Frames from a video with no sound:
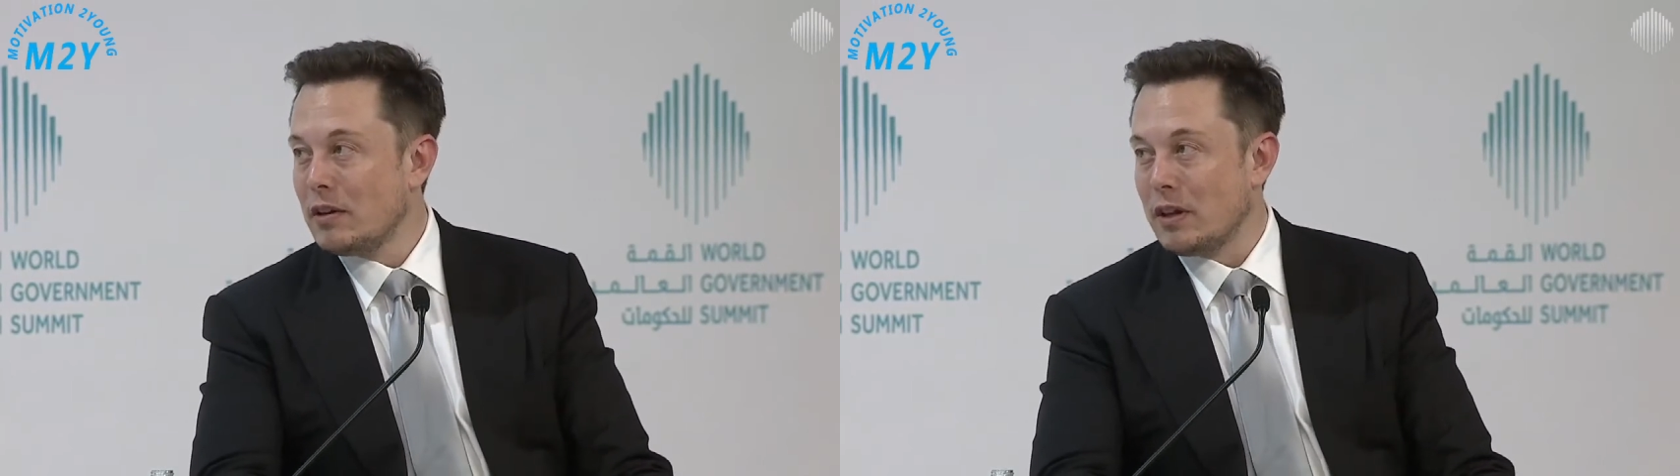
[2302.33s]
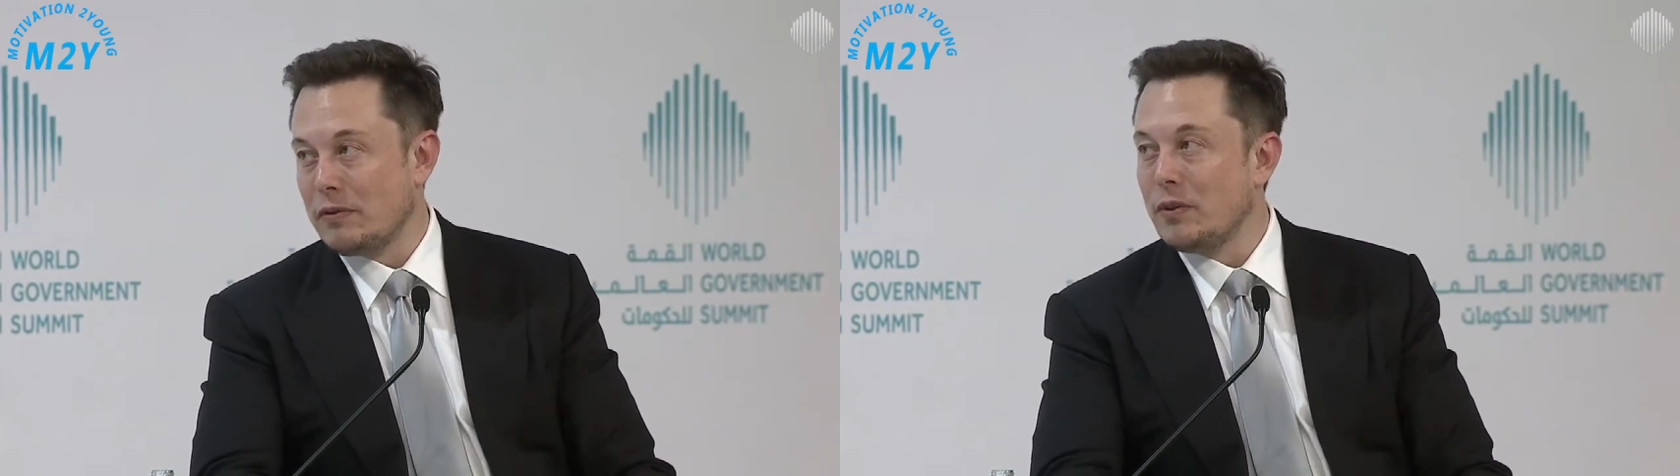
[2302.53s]

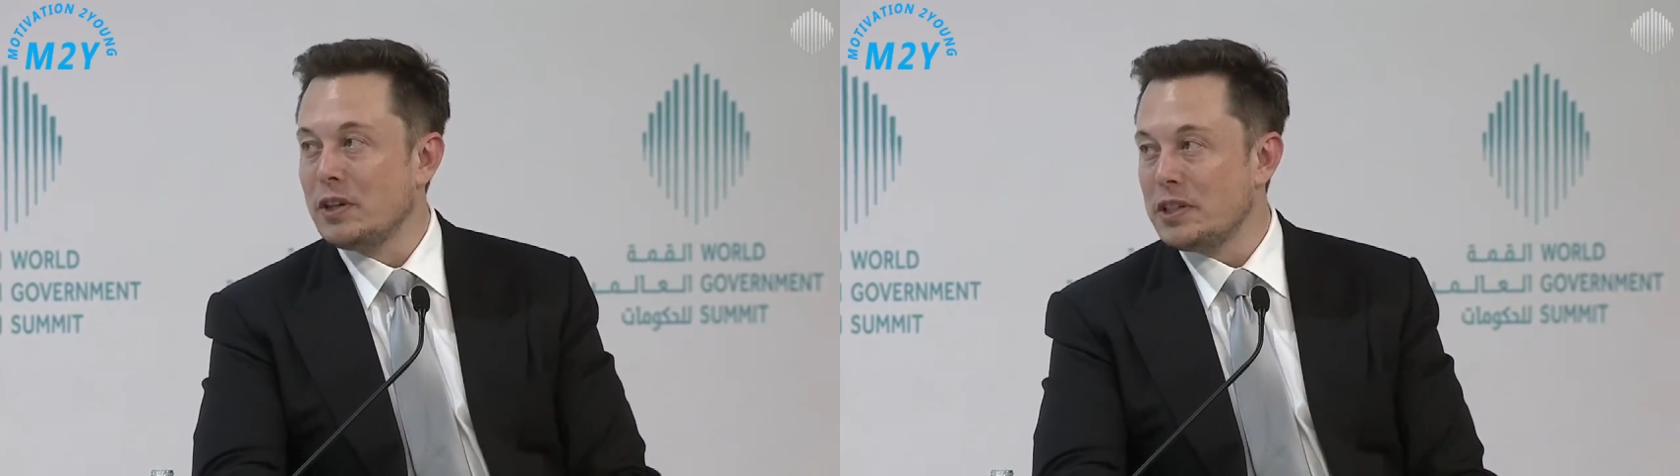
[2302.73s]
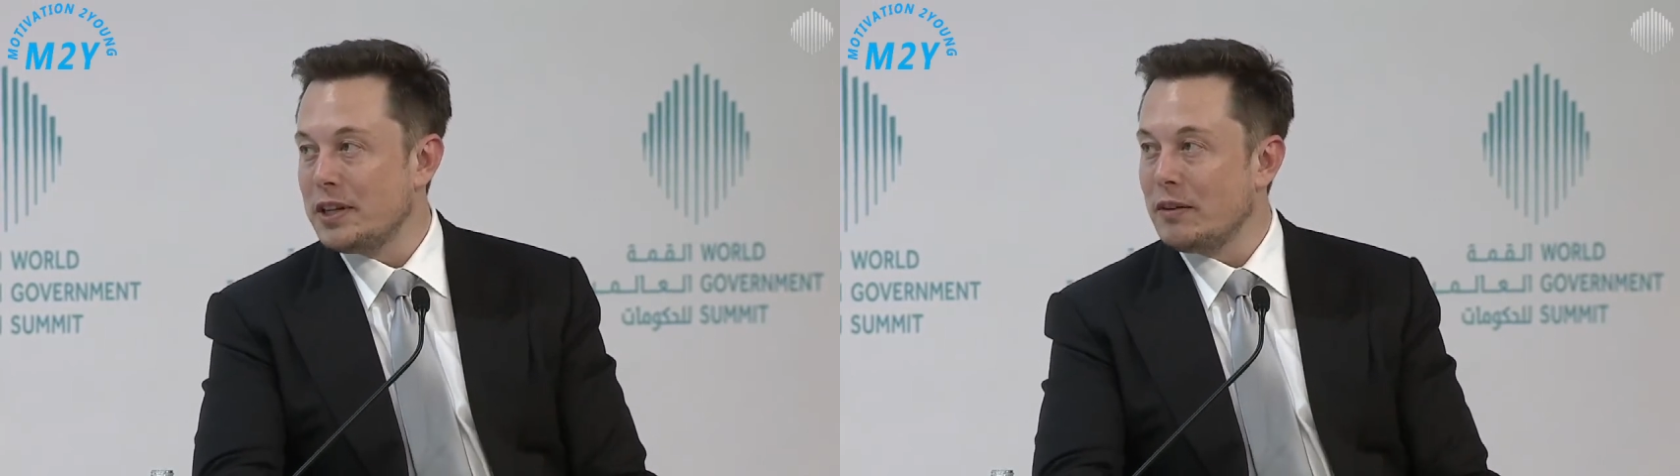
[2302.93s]
like
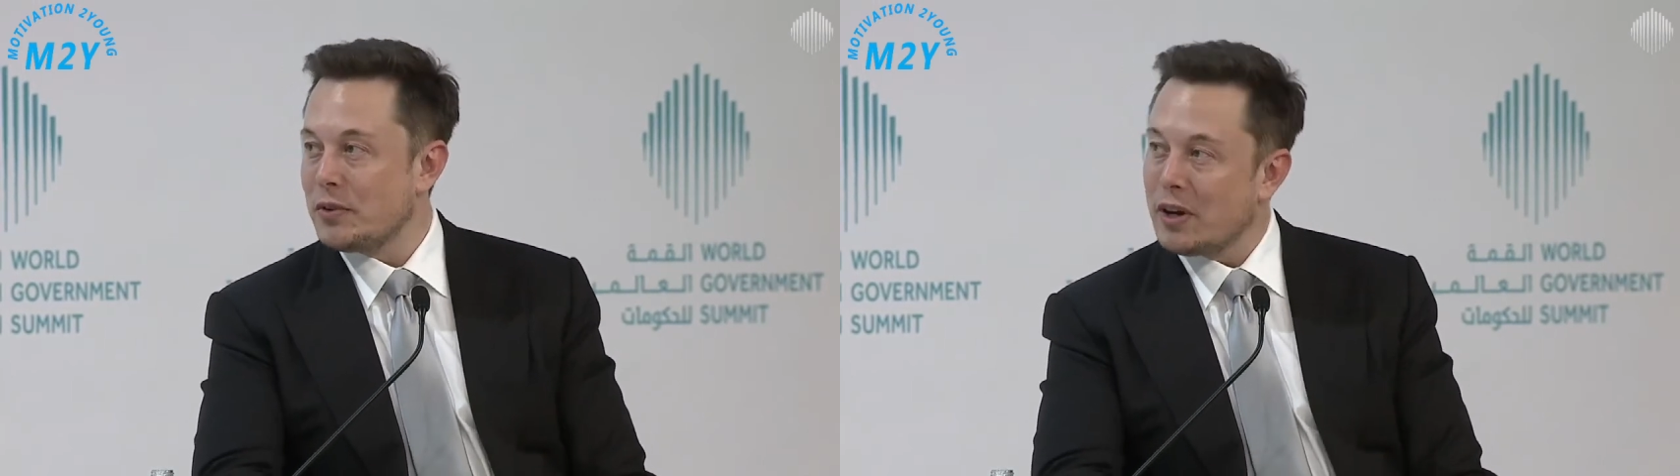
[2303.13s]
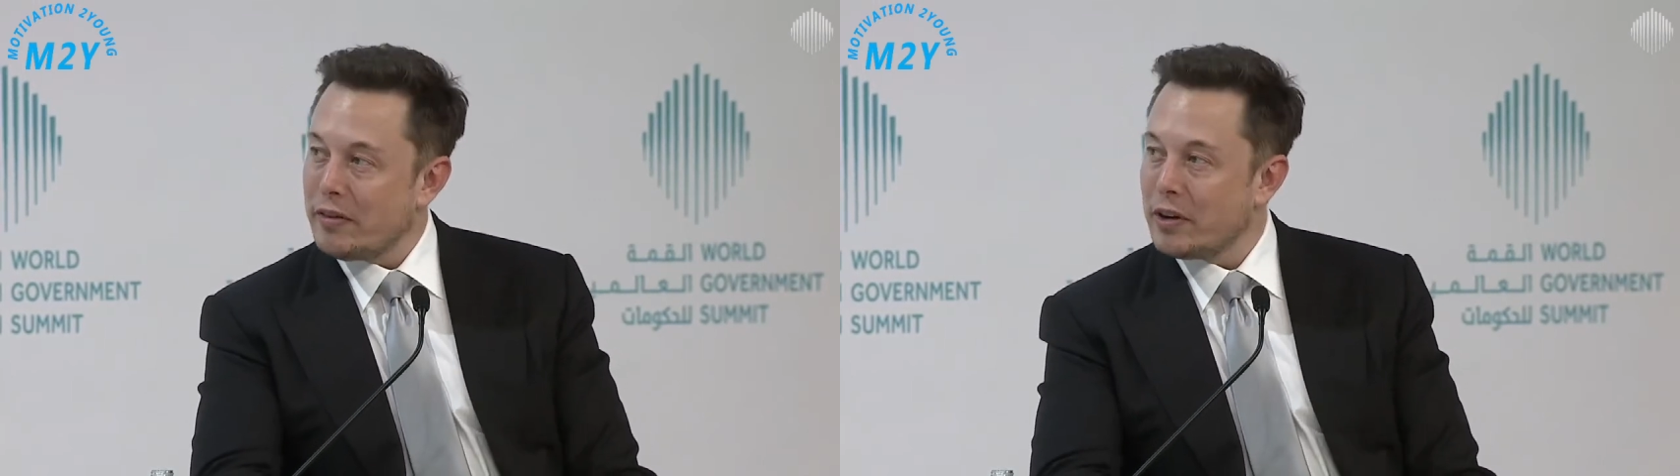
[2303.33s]
fully
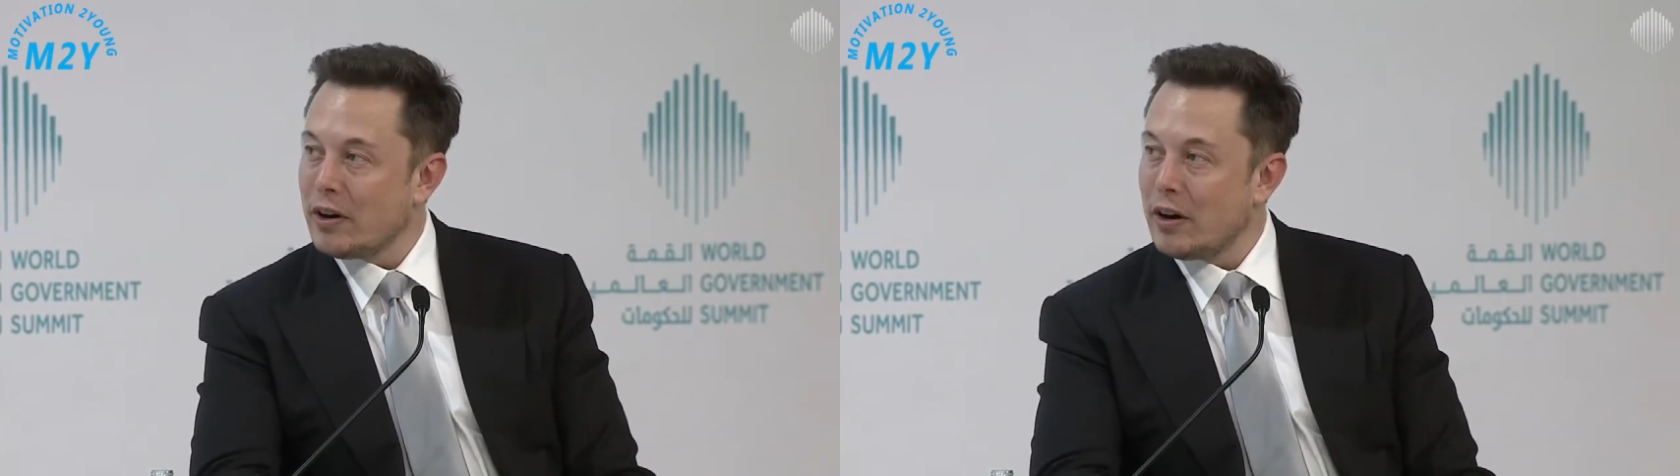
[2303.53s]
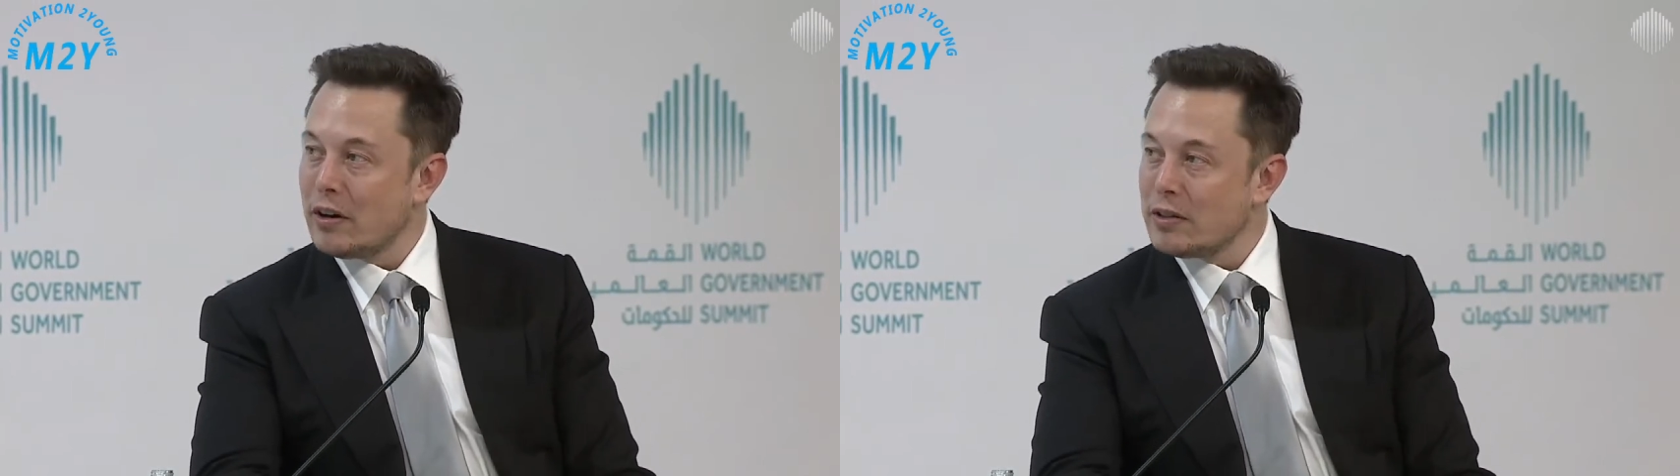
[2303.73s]
self-driving
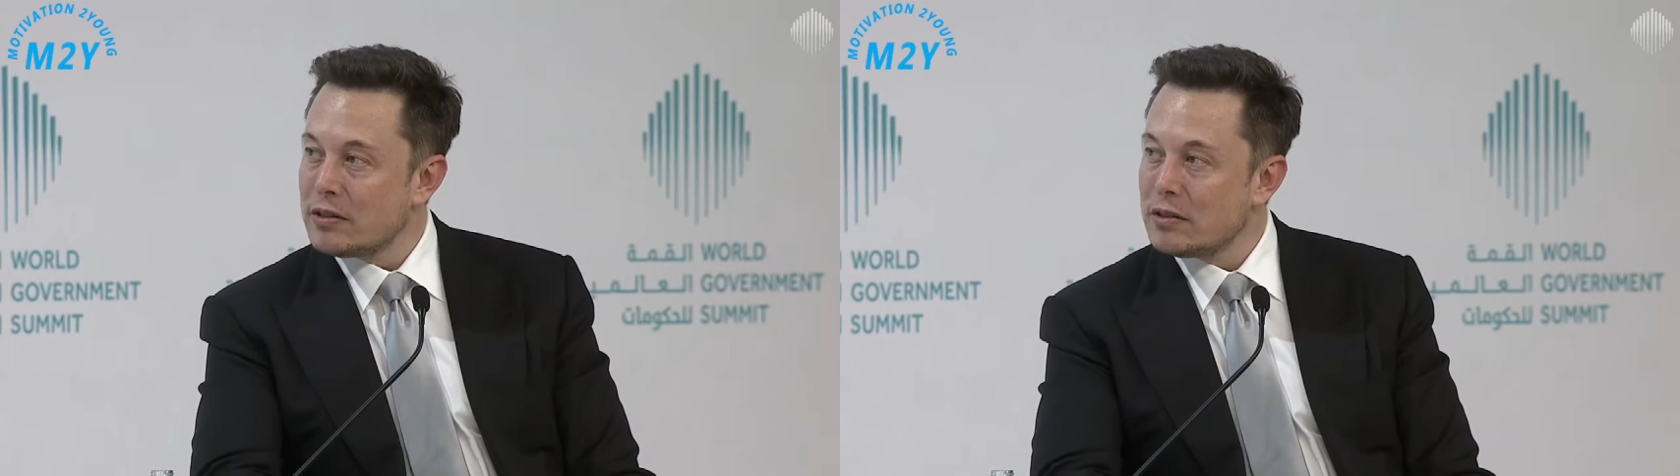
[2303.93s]
cars.